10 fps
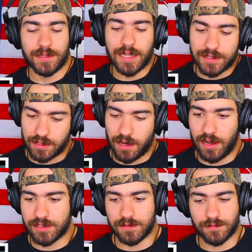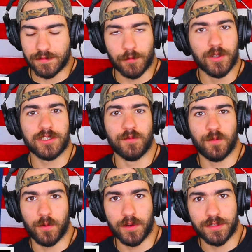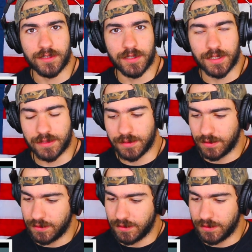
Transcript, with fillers: That's the cost of, of wishing for it, you know.